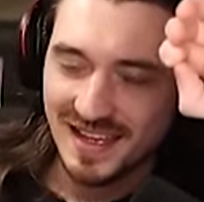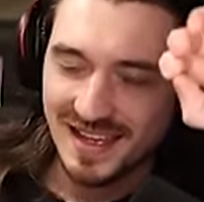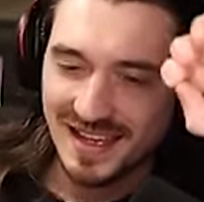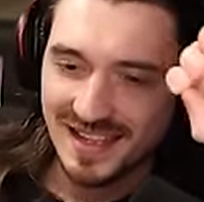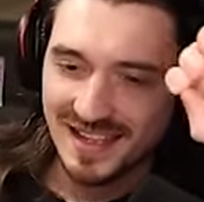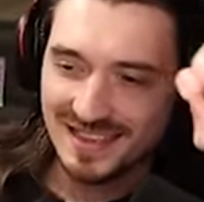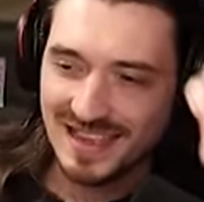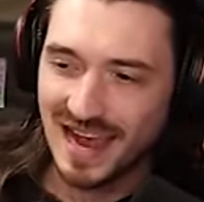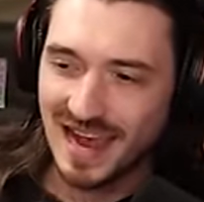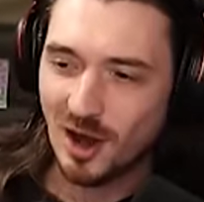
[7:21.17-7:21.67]

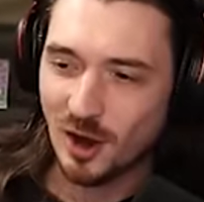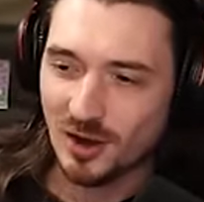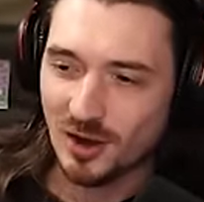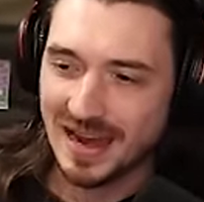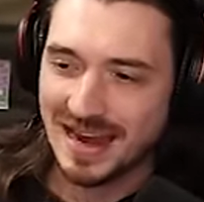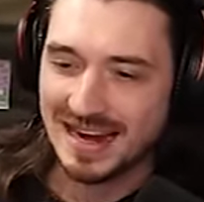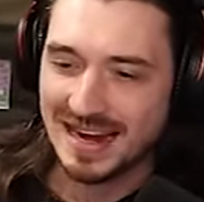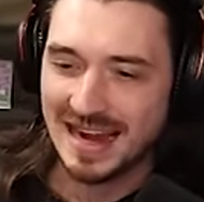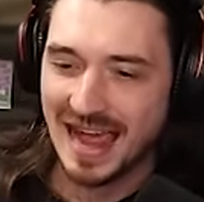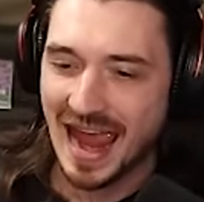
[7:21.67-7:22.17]
they are
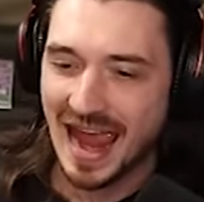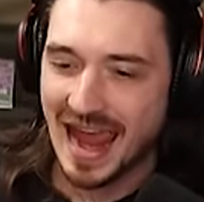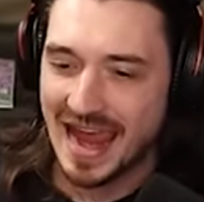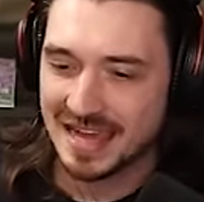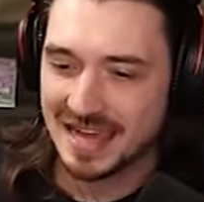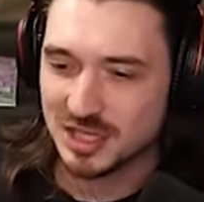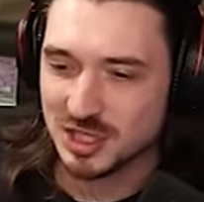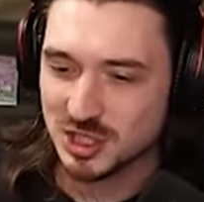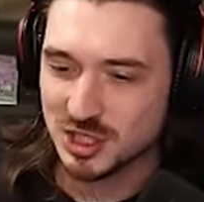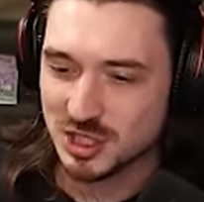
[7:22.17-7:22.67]
in
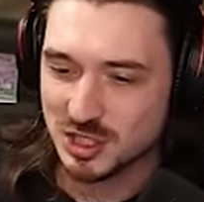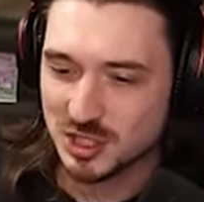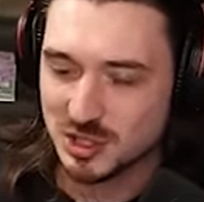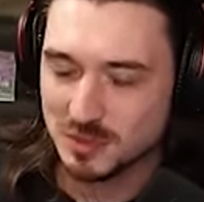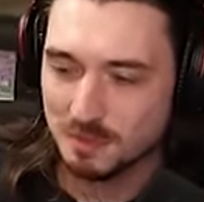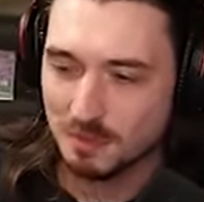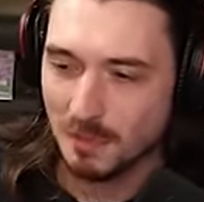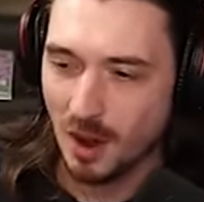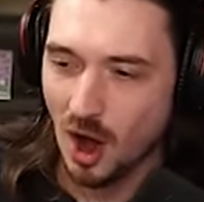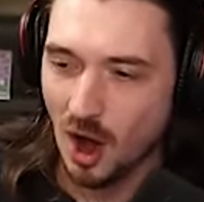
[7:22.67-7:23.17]
a
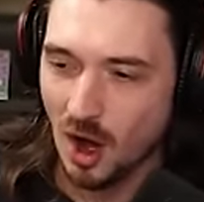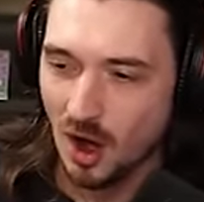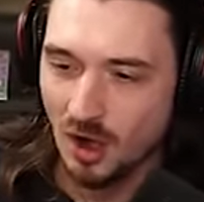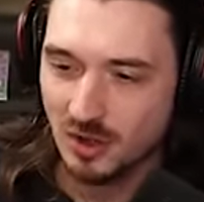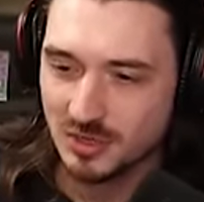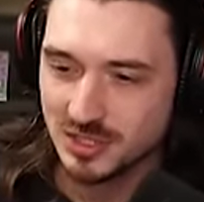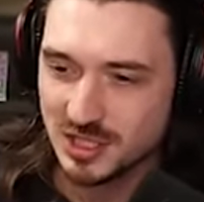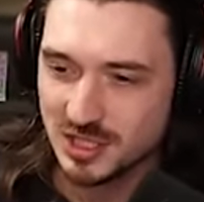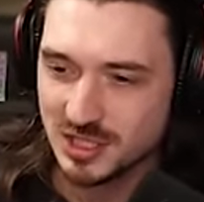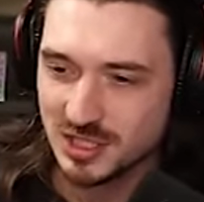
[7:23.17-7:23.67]

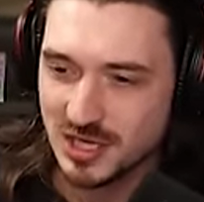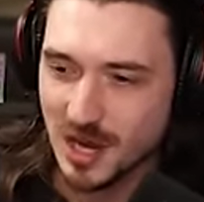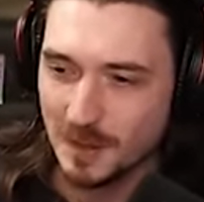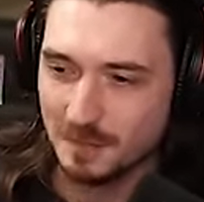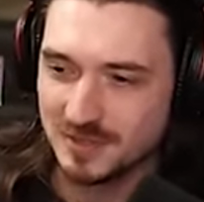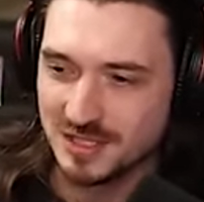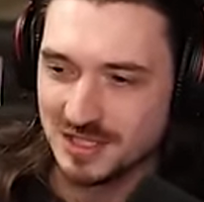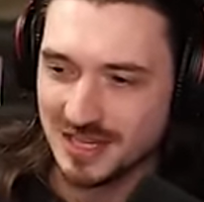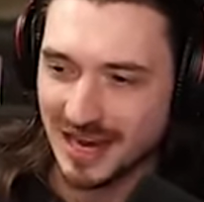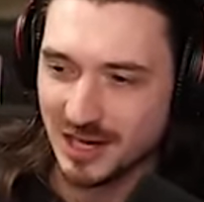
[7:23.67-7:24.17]
small
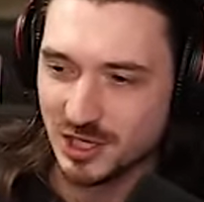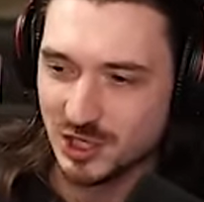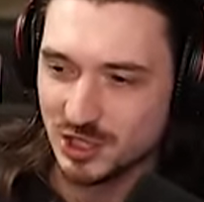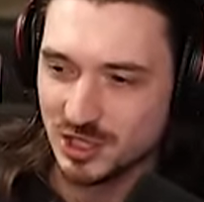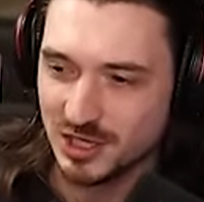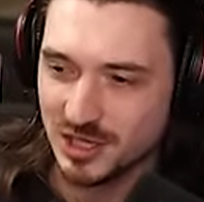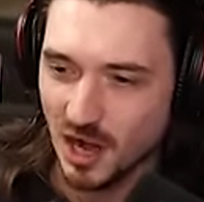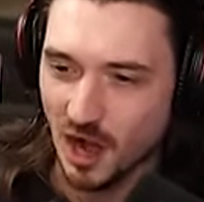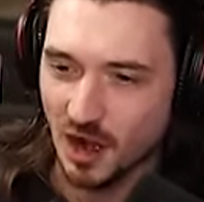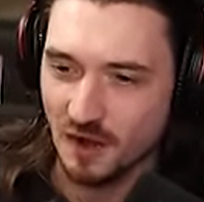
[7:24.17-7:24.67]

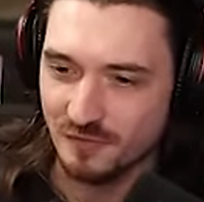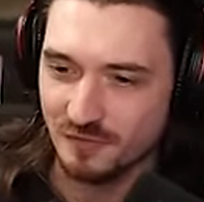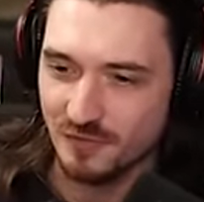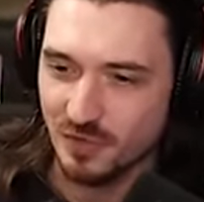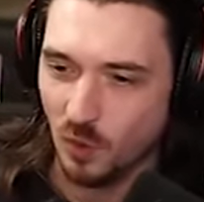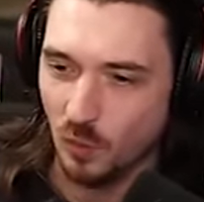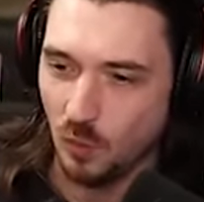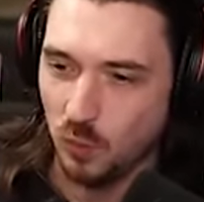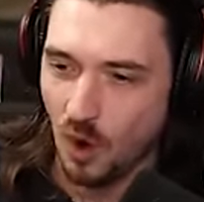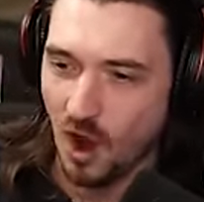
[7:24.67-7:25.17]
subsection of
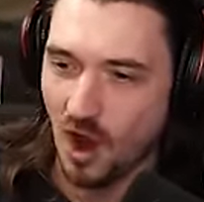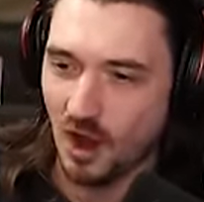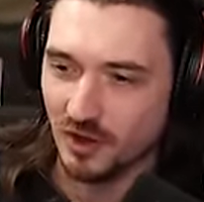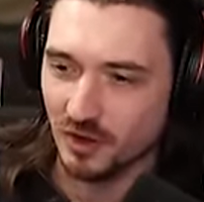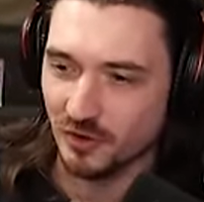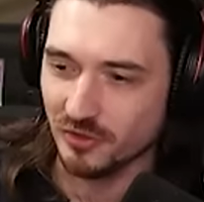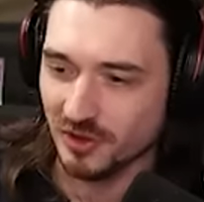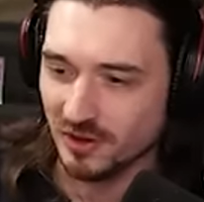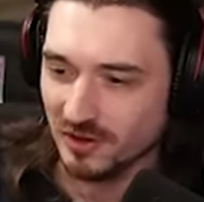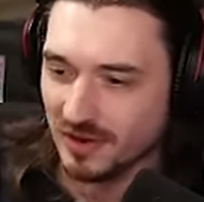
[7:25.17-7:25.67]
the
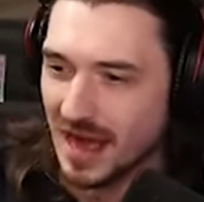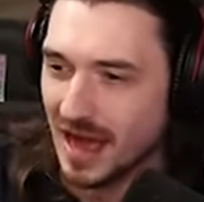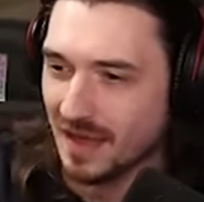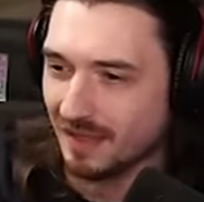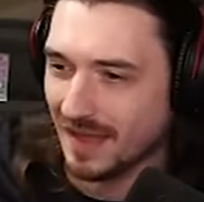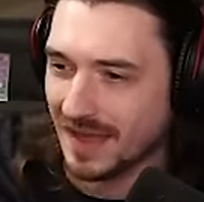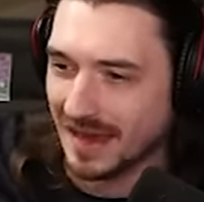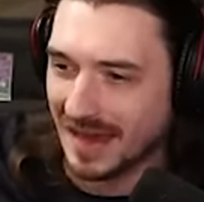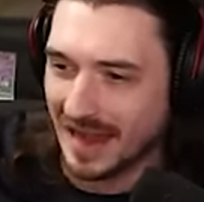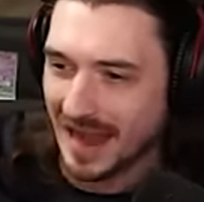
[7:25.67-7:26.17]
water. They're not
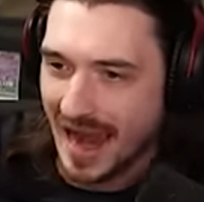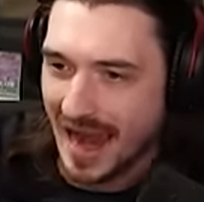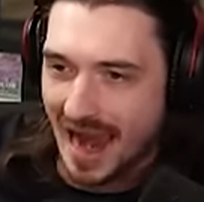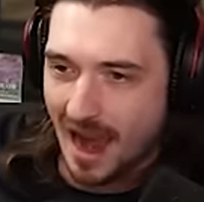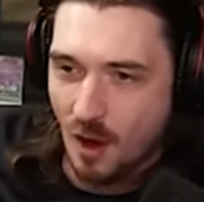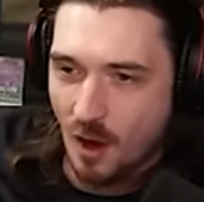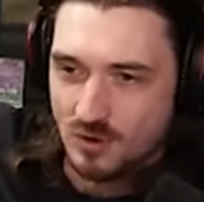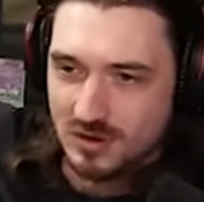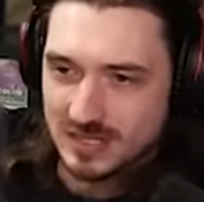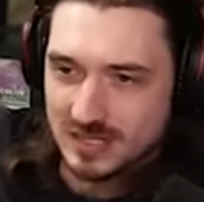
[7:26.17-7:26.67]
like
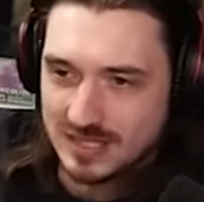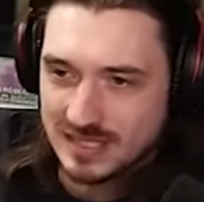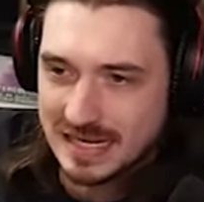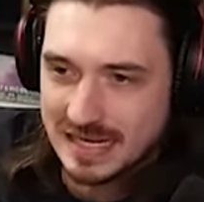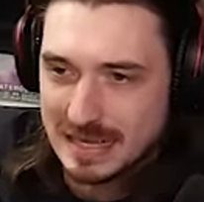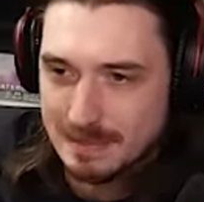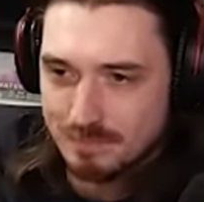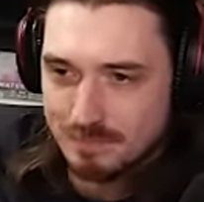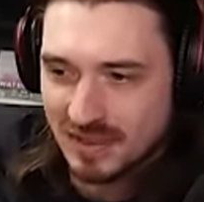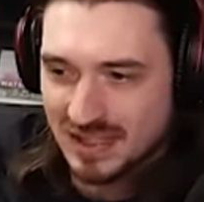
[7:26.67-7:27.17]
out
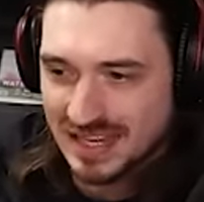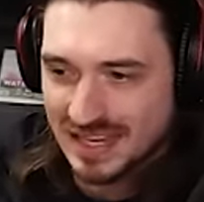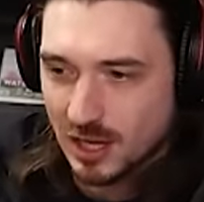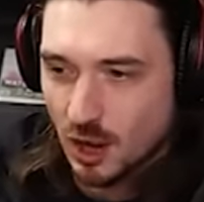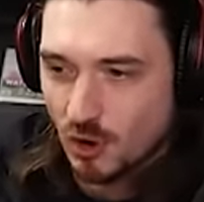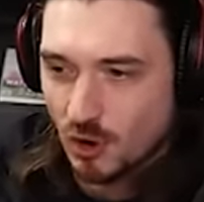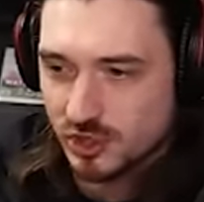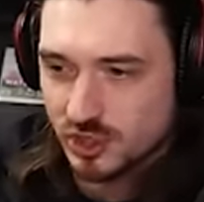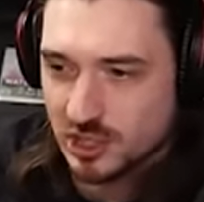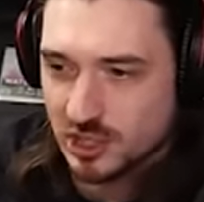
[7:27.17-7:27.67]
deep in the
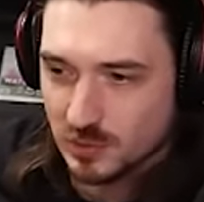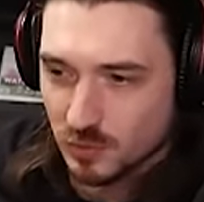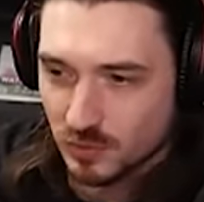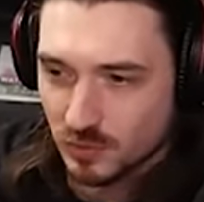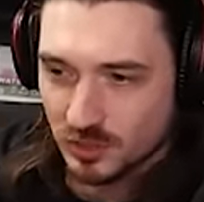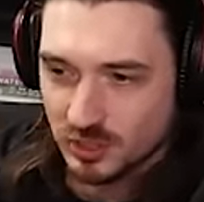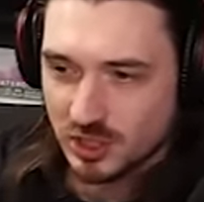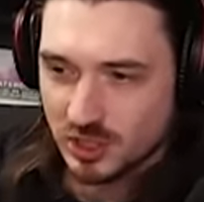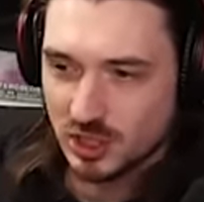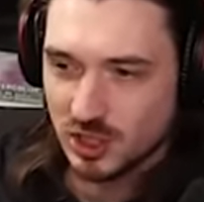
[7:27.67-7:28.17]
ocean where
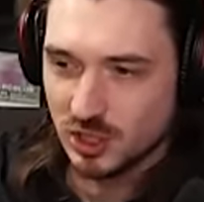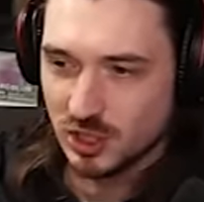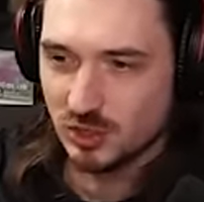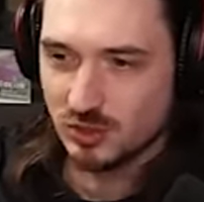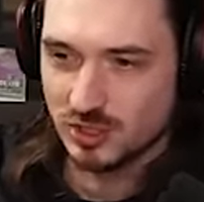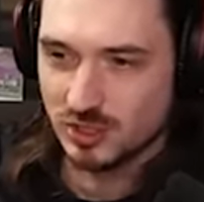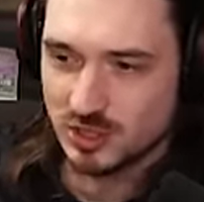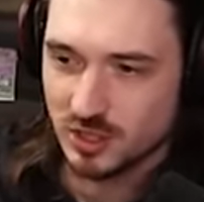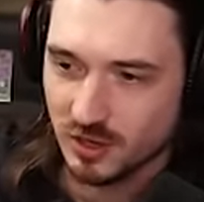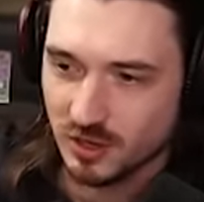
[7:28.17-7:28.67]
there's
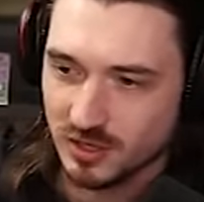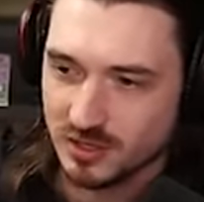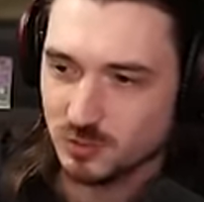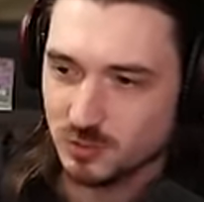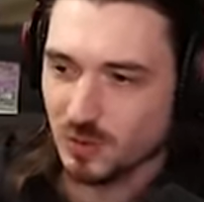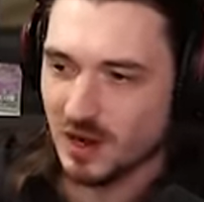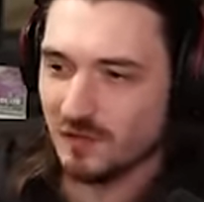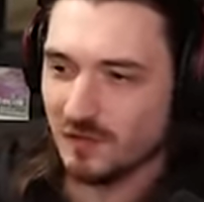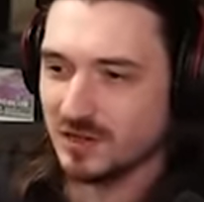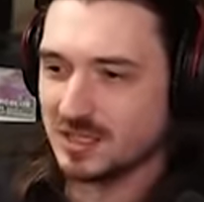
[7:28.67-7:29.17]
huge currents.
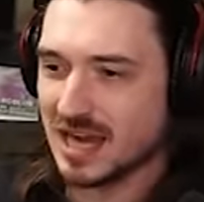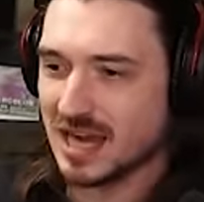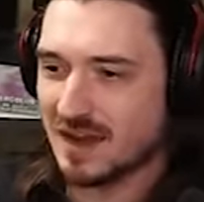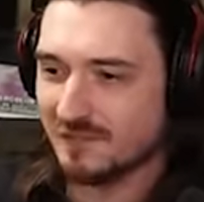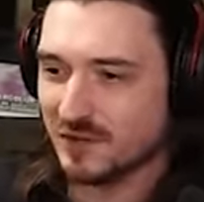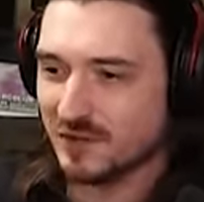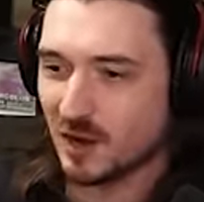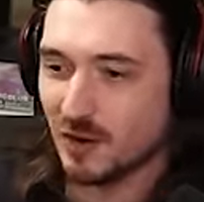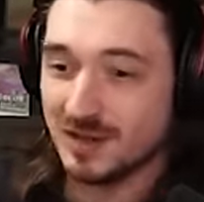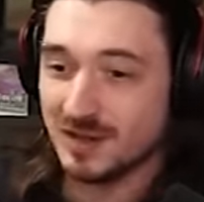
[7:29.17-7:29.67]
Rivers
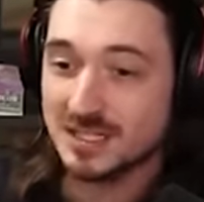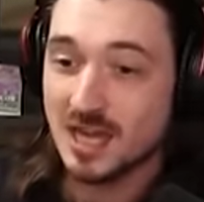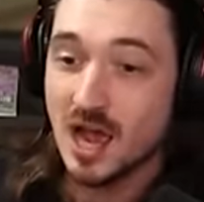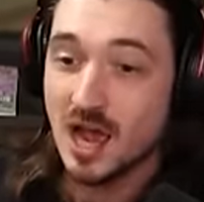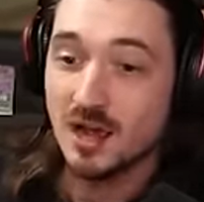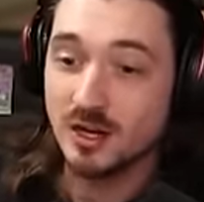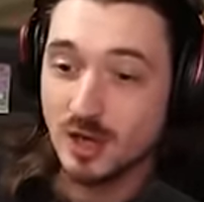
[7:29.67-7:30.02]
have currents.